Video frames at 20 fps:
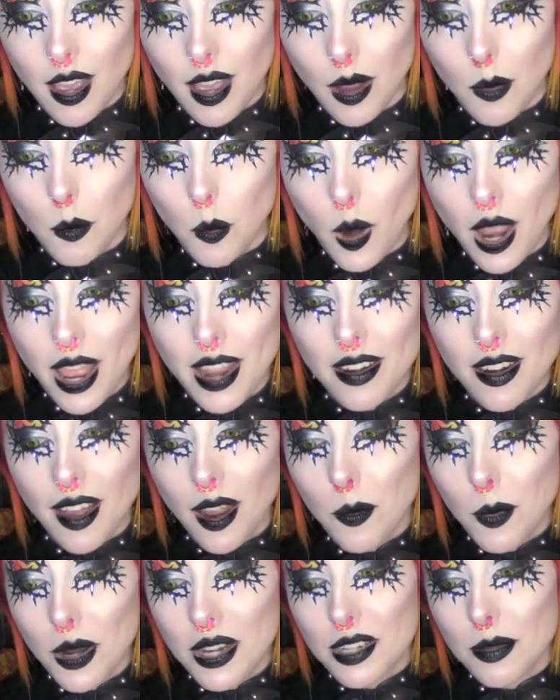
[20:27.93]
and when
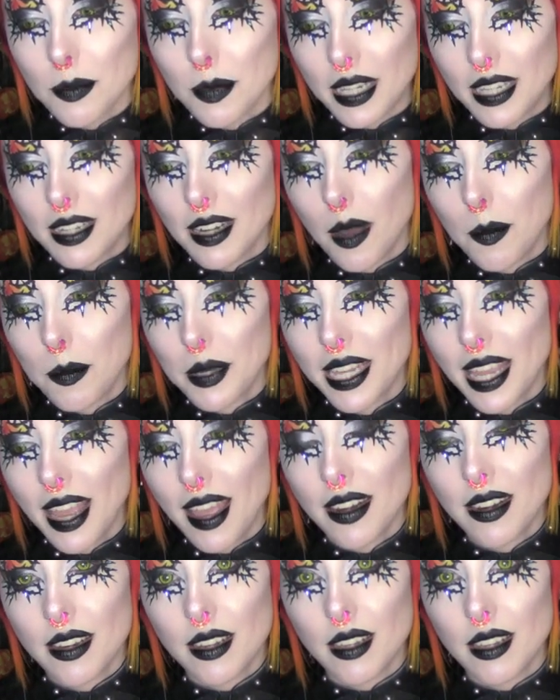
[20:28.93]
I went to pick it up
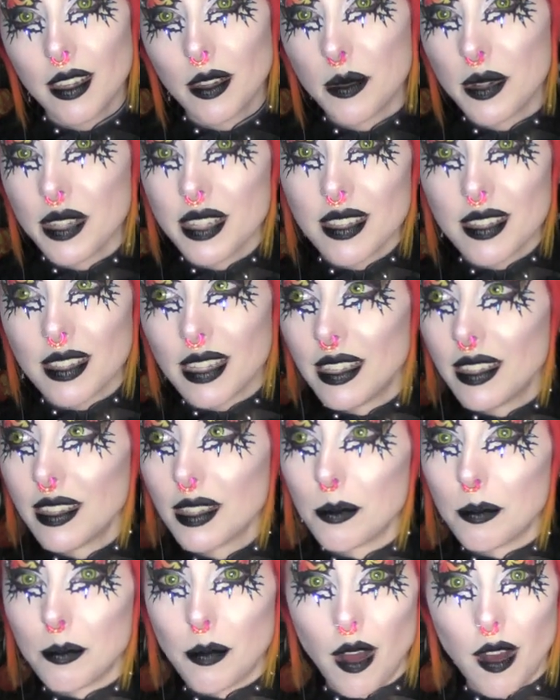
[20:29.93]
again, it was in
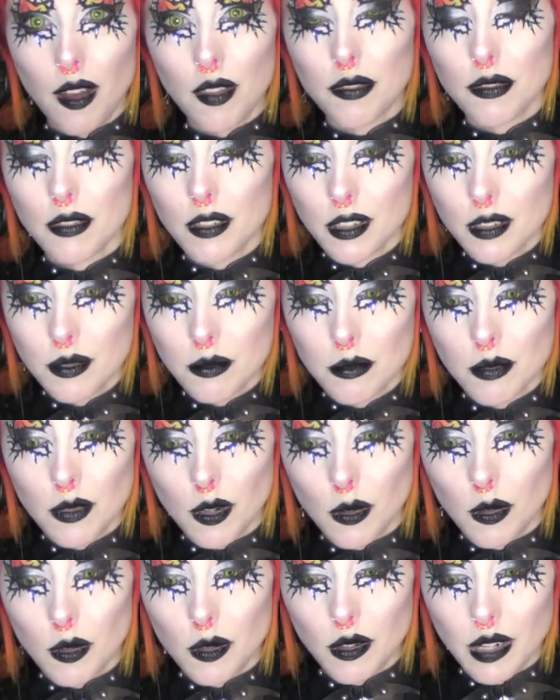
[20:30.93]
the bathroom
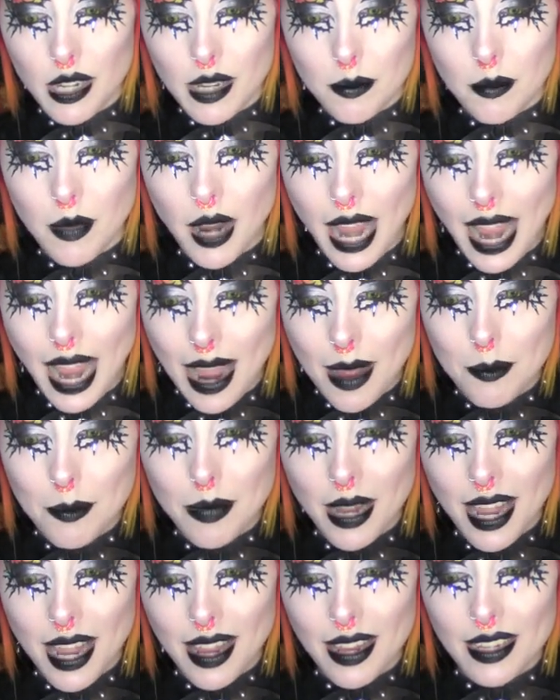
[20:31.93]
or in my
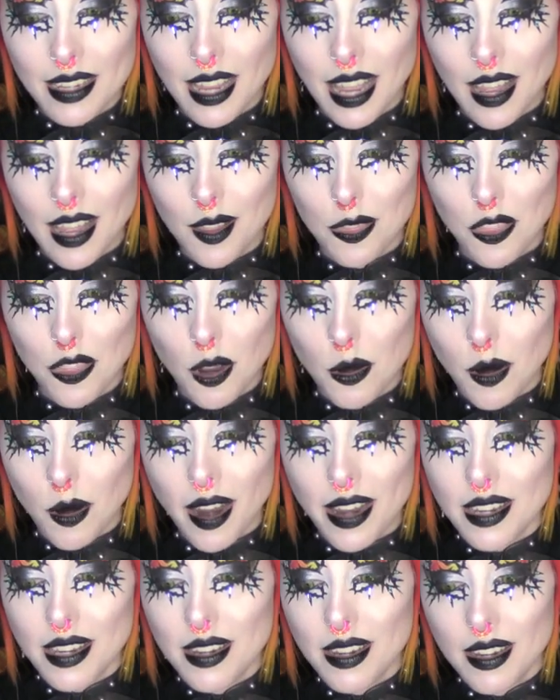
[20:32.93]
handbag, though
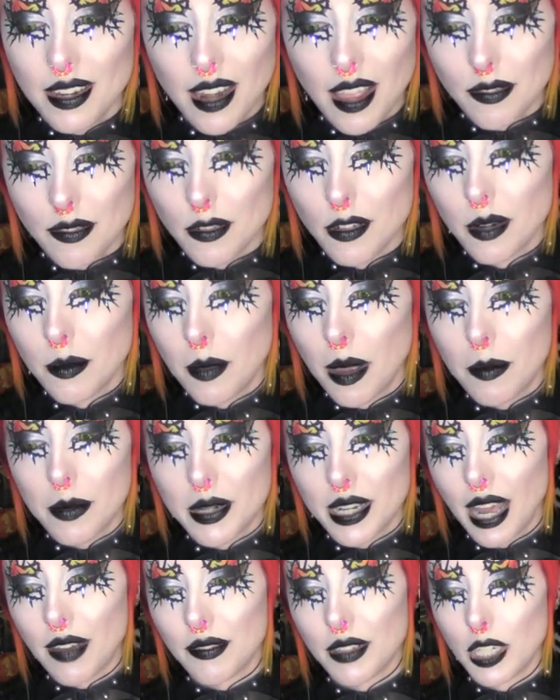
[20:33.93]
I never
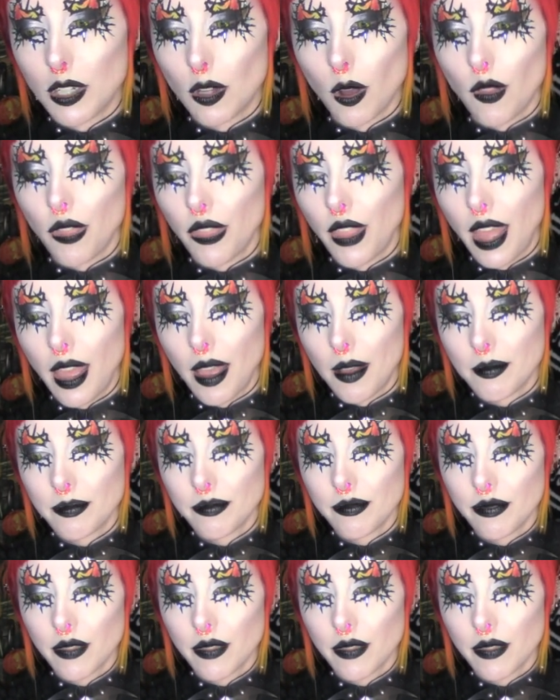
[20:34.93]
remembered having gone there.